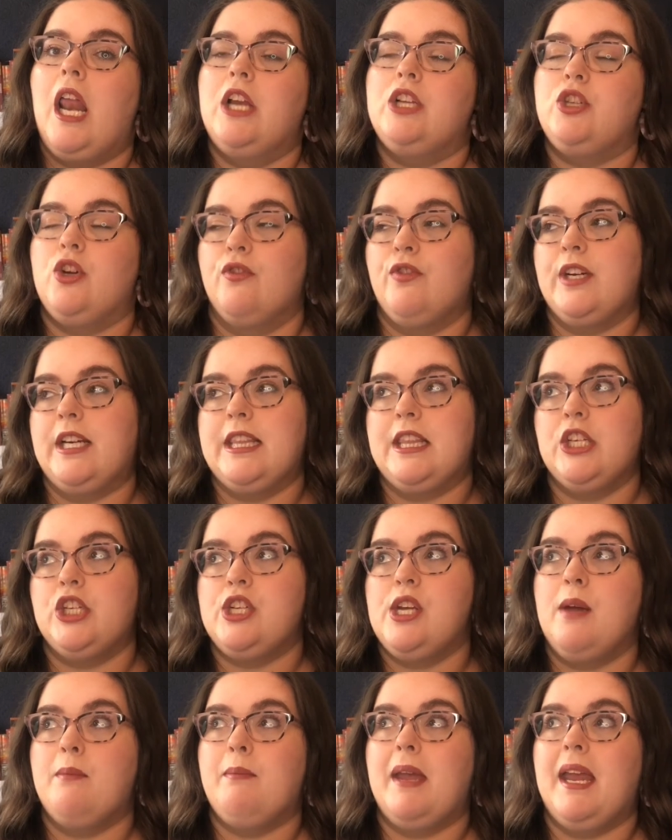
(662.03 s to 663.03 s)

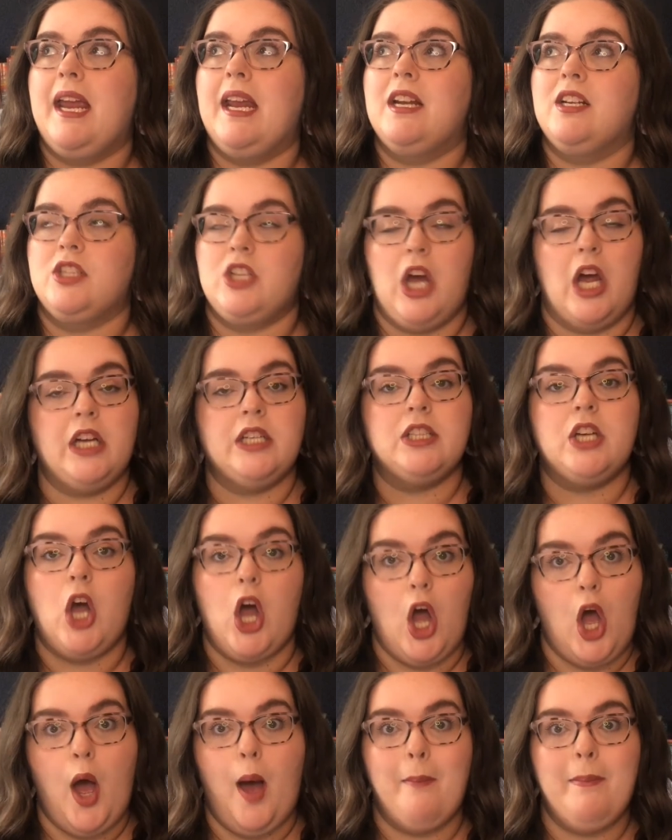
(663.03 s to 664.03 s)

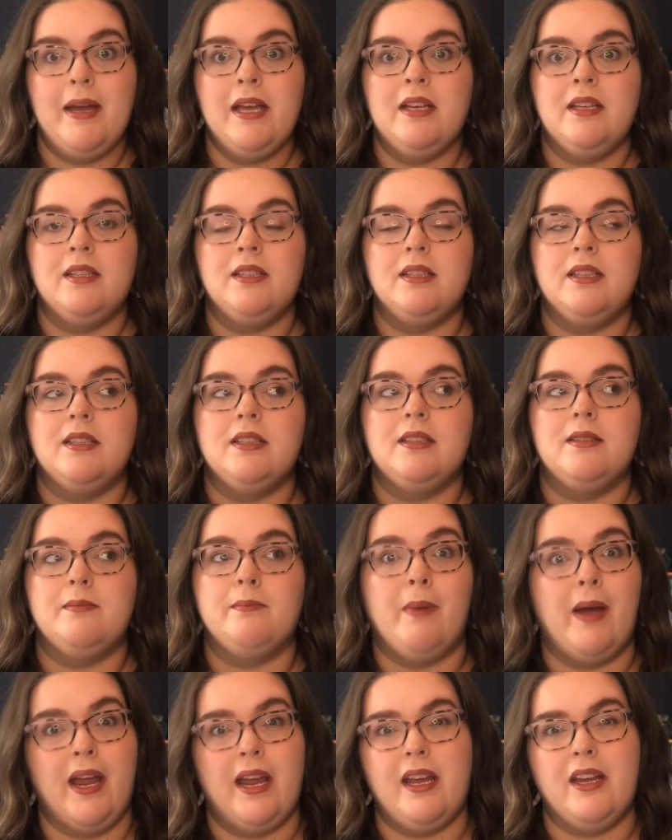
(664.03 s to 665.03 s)
don'tforgetthechampagne.com.
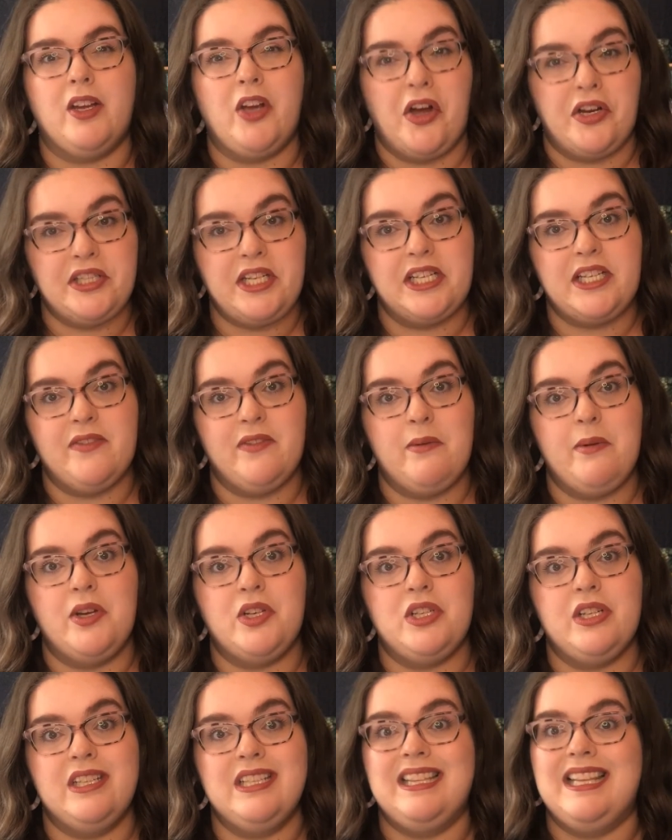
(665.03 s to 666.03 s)
My contact
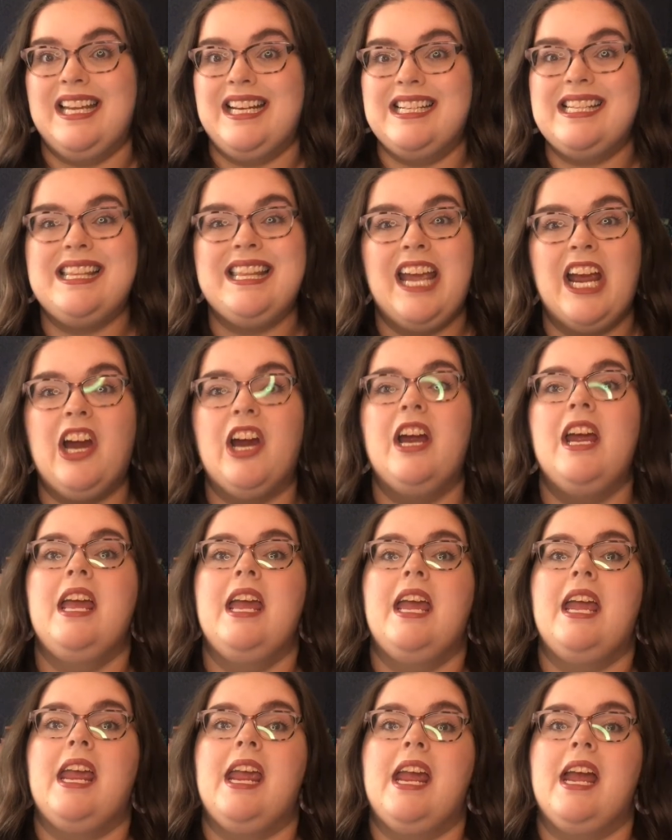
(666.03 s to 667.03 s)
information is linked there,
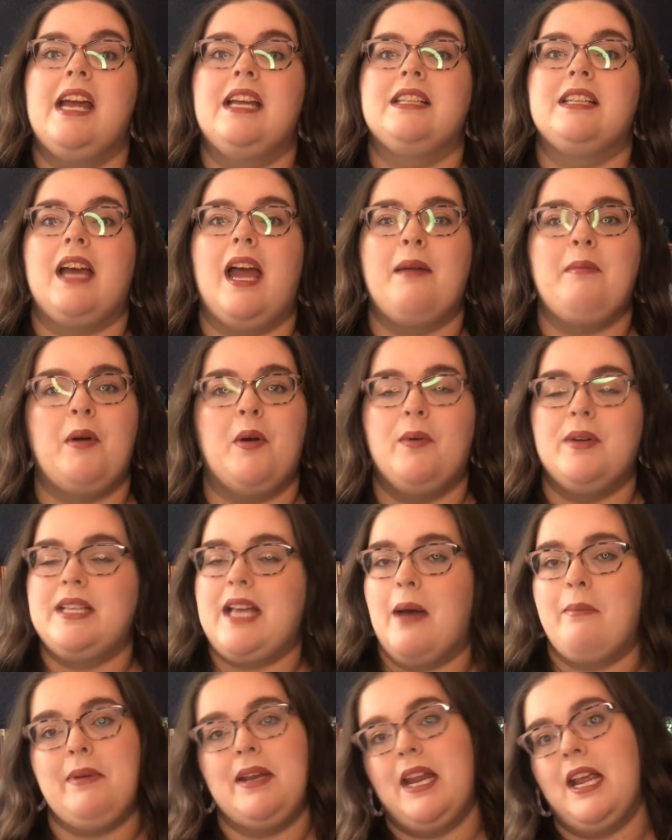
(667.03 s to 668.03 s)
and I'm always
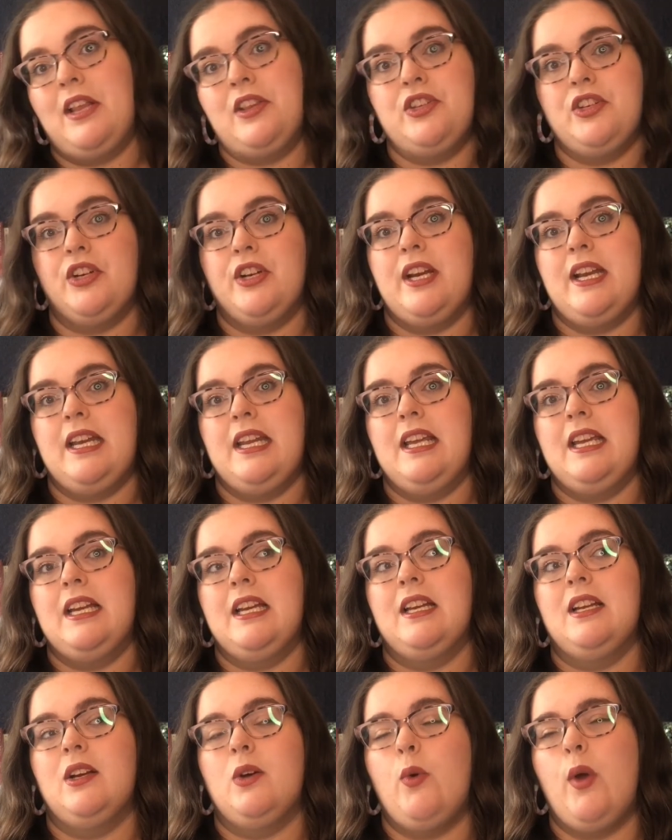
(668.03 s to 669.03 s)
happy to answer any
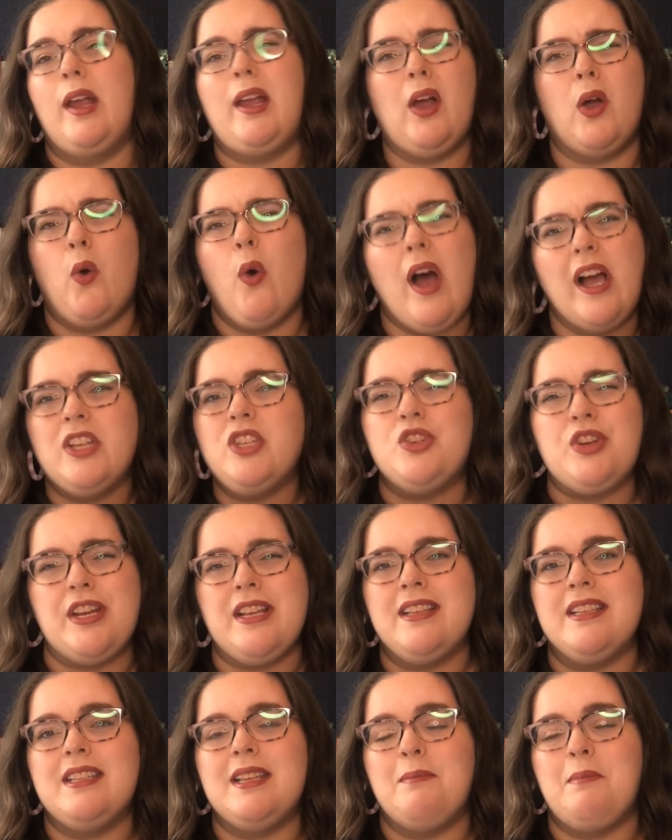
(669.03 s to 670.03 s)
quick
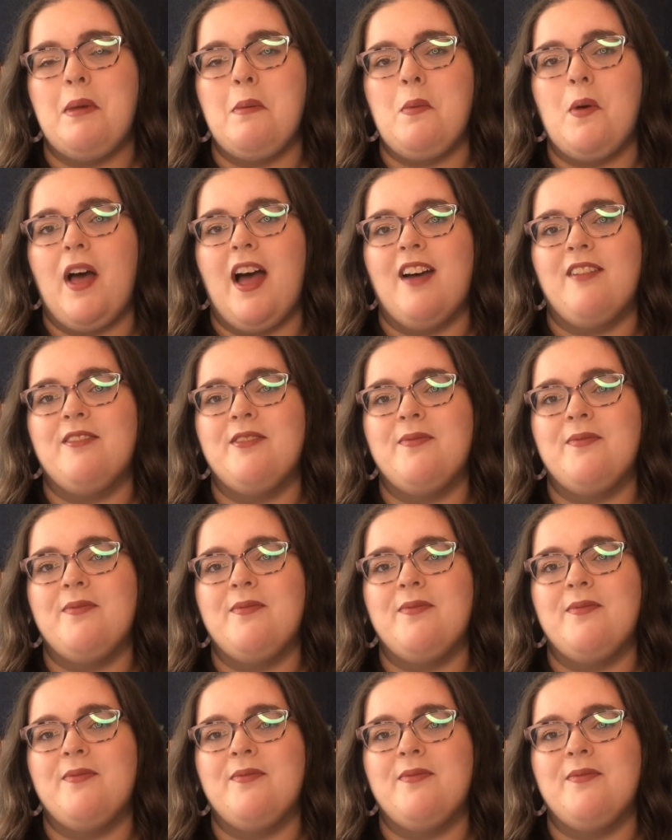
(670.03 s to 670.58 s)
questions that people have.